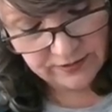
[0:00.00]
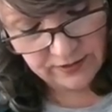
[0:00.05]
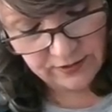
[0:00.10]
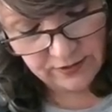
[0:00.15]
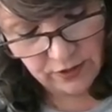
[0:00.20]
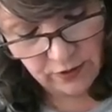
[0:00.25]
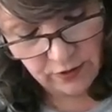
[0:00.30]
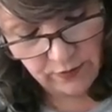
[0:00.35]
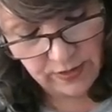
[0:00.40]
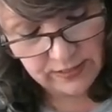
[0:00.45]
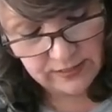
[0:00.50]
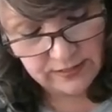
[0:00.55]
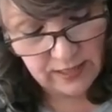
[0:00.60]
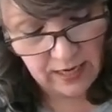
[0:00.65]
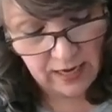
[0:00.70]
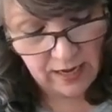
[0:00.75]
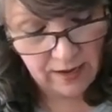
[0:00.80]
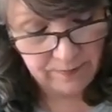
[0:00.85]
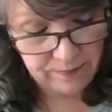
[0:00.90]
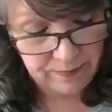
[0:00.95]
going to go on
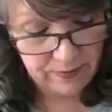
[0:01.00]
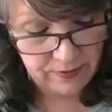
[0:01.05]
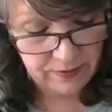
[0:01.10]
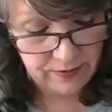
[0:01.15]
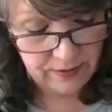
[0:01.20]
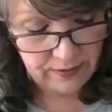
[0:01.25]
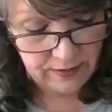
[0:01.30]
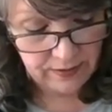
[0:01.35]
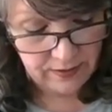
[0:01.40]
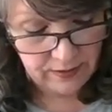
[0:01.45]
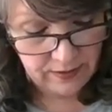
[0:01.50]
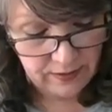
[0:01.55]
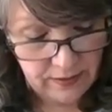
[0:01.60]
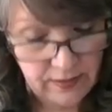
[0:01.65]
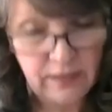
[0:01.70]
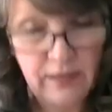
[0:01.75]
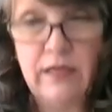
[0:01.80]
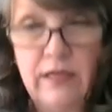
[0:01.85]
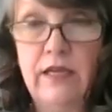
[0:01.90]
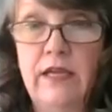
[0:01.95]
top
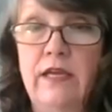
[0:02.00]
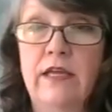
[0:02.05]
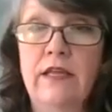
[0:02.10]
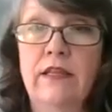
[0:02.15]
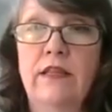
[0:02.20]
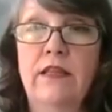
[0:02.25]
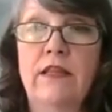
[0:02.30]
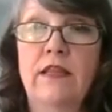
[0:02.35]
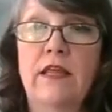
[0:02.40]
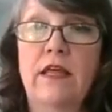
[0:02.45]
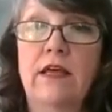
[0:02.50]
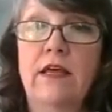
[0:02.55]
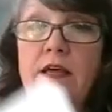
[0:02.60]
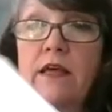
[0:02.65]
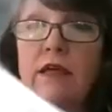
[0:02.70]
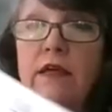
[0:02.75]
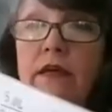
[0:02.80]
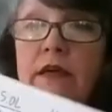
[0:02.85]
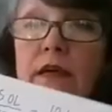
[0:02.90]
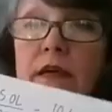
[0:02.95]
in
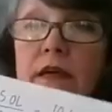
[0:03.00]
the